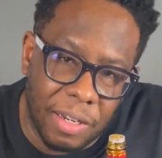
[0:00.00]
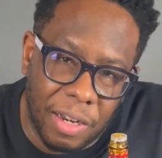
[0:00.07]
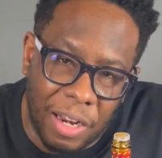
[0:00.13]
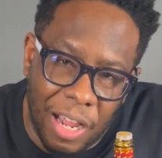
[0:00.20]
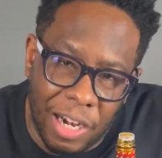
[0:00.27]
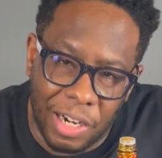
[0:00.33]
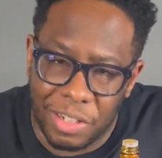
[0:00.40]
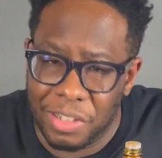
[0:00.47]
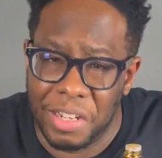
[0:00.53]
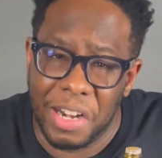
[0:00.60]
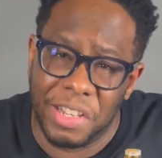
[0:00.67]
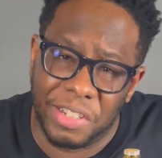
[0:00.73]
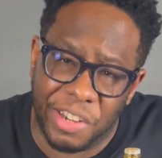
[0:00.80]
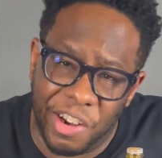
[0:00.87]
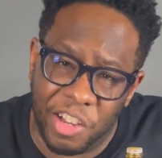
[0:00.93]
Another thing
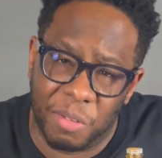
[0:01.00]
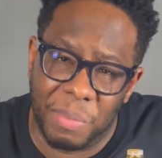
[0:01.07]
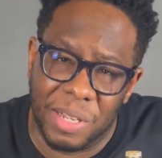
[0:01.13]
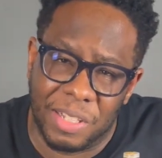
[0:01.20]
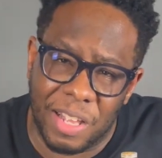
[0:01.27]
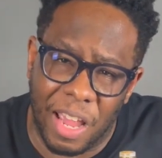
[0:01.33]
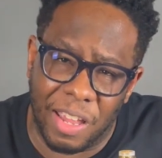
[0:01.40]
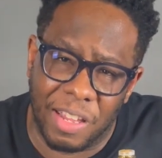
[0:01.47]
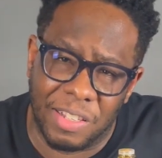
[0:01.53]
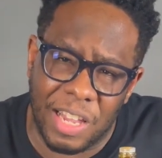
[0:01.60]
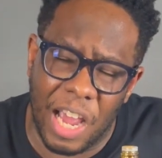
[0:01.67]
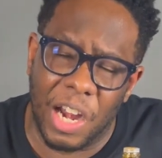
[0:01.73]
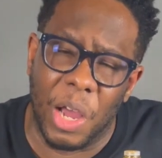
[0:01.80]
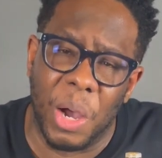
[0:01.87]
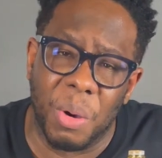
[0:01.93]
that scares me is that it's
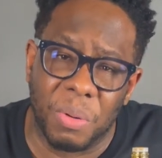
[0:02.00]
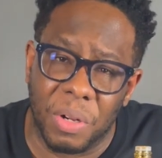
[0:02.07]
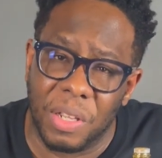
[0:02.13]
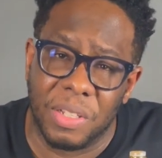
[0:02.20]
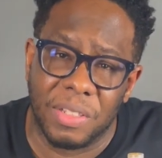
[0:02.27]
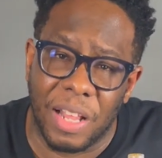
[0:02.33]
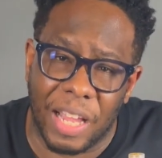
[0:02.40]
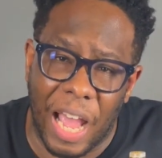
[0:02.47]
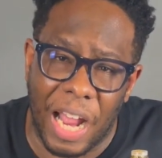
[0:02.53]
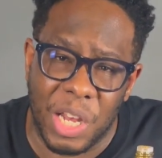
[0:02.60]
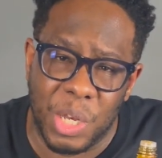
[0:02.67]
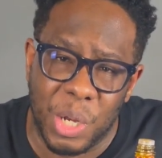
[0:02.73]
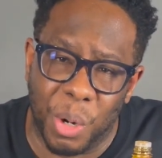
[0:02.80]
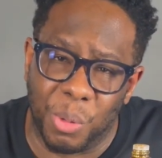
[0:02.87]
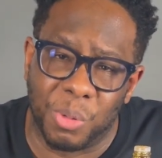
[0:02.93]
kind of odorless. Like I
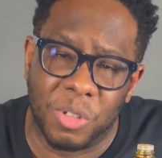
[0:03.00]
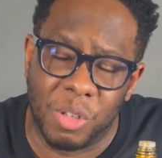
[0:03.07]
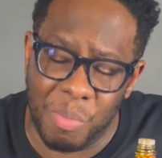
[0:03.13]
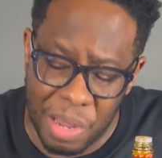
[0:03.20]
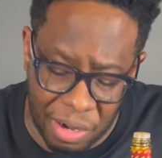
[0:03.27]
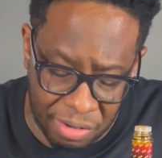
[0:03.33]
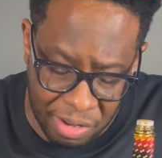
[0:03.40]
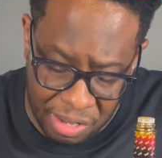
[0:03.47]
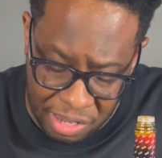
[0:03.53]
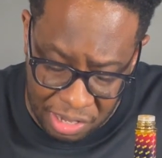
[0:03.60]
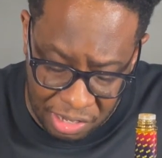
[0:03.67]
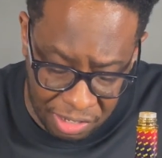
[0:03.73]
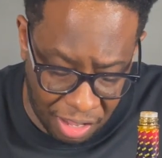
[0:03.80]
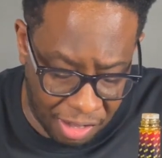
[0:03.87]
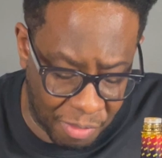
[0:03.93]
don't smell the heat.
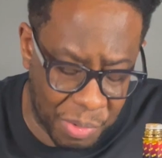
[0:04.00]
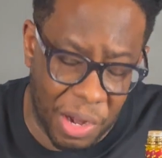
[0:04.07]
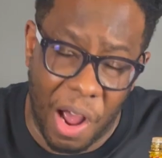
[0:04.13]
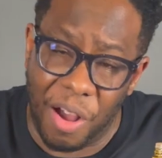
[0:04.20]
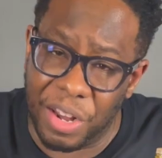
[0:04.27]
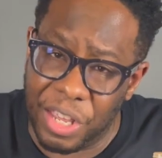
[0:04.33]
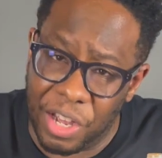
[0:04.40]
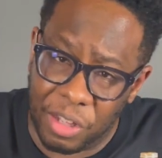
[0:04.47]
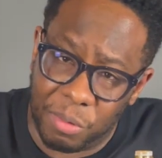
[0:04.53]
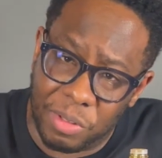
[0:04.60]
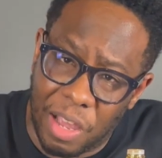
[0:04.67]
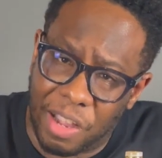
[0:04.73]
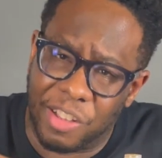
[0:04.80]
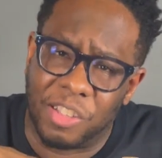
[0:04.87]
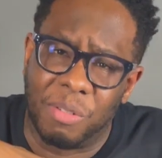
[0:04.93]
Like with all the other ones,
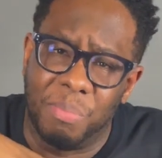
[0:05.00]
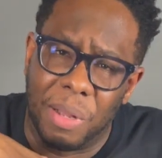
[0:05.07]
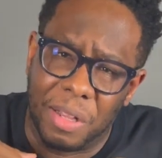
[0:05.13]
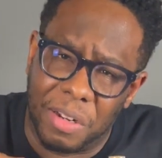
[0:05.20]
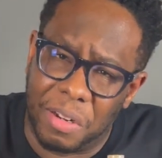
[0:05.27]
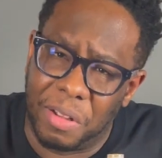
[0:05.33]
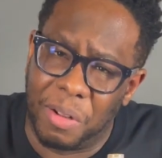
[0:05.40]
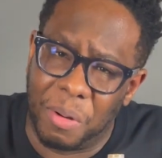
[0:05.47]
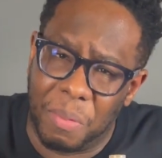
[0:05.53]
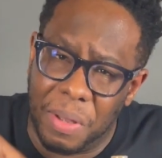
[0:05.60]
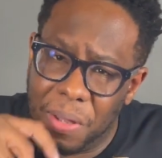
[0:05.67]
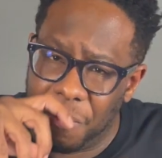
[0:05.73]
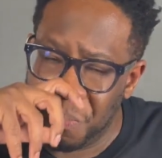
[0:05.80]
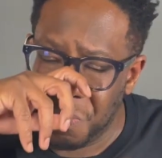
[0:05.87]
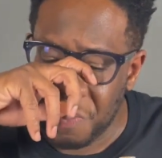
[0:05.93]
I can smell it a little
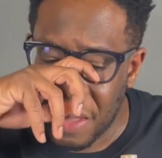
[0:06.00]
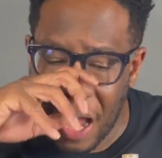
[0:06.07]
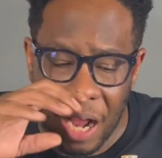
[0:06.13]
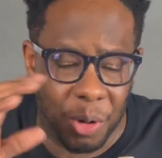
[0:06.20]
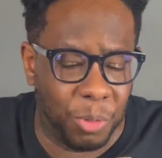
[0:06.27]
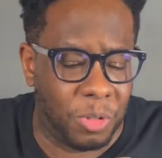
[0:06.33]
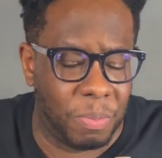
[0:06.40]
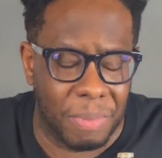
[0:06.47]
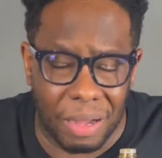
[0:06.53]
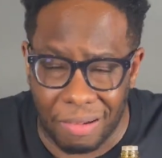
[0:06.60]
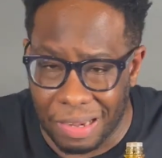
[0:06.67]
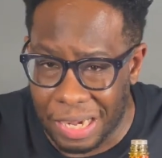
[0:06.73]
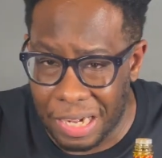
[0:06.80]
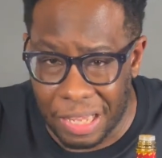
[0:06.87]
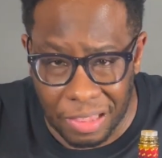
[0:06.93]
bit. I don't smell
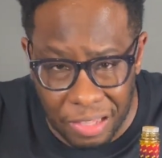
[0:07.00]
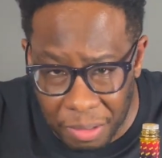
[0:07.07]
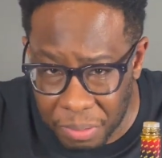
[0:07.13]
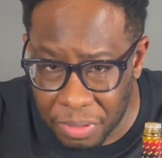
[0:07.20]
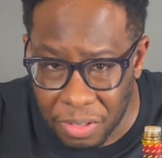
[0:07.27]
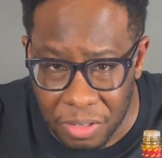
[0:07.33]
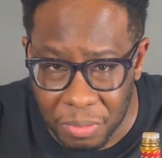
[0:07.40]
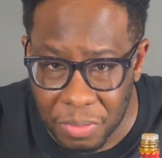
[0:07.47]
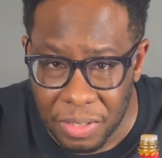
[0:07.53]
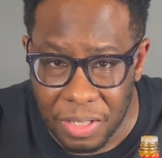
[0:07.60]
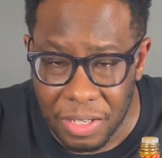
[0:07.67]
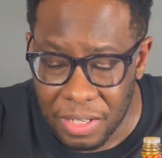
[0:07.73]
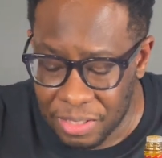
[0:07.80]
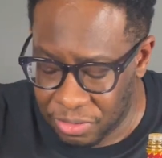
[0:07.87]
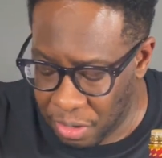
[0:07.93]
anything with this one.
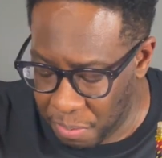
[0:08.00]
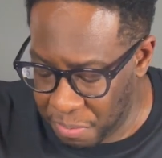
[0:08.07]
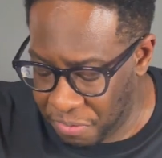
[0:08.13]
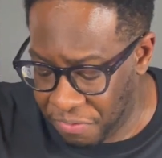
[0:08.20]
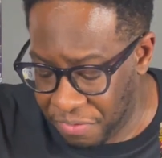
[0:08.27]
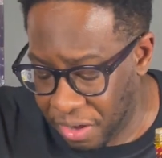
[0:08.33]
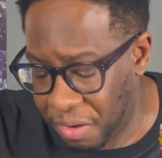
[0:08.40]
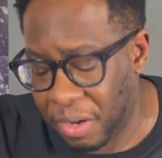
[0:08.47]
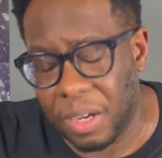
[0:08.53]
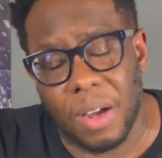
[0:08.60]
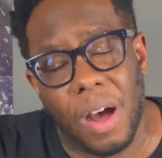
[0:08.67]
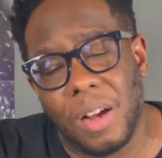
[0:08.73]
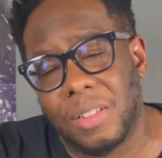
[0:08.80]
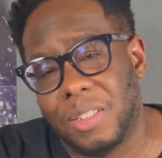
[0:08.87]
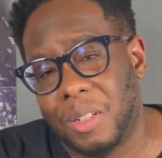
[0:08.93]
So I'm gonna be very
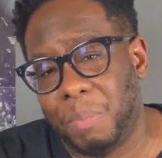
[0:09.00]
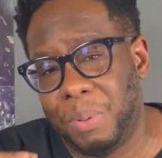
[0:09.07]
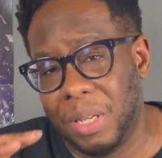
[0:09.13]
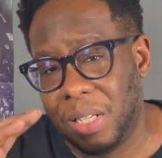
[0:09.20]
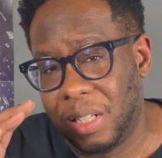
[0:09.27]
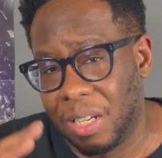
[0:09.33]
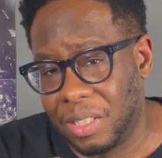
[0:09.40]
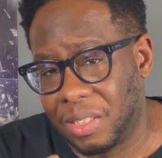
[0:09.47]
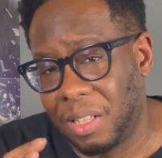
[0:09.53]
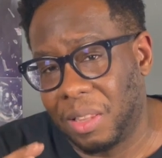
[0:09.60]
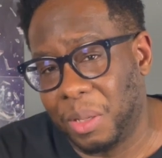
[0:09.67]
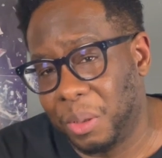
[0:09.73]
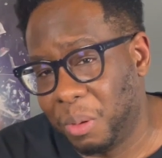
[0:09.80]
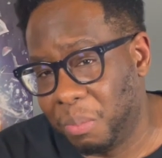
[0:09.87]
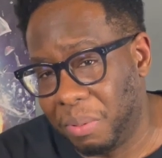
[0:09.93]
cautious to put just a
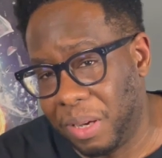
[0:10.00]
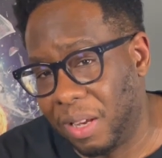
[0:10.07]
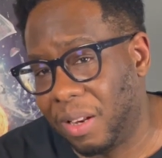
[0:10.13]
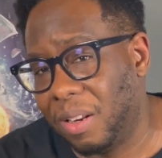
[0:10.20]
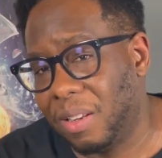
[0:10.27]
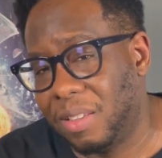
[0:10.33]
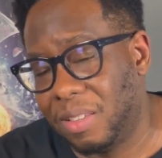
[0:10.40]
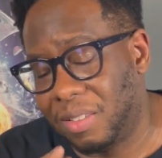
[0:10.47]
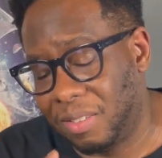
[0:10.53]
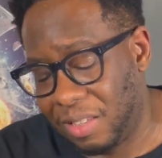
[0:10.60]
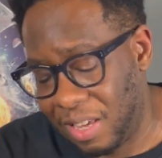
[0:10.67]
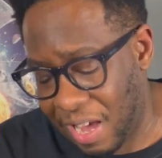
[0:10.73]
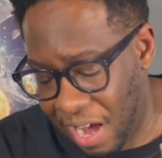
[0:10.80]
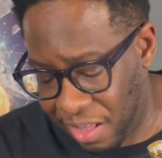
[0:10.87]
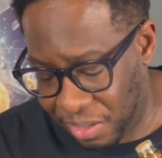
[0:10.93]
little bit to see
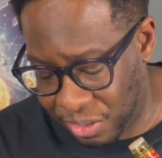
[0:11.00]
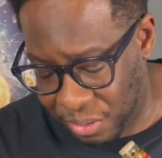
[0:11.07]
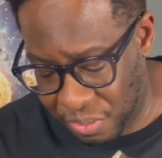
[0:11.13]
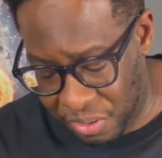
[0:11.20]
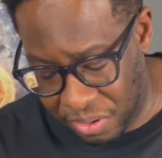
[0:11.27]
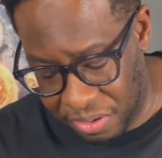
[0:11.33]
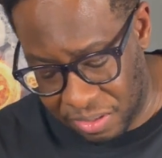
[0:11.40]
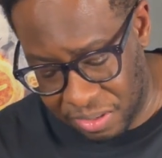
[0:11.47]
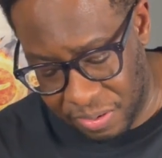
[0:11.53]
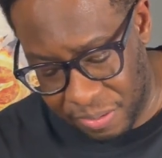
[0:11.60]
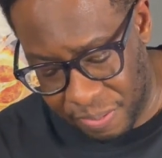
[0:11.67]
how this works.